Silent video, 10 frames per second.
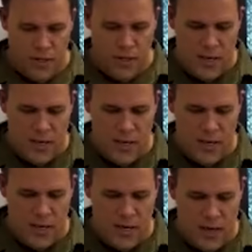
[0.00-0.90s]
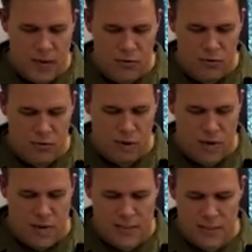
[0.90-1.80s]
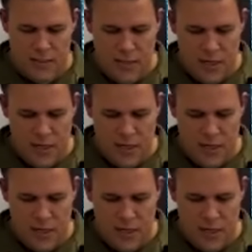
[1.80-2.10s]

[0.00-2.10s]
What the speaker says: an outdoor class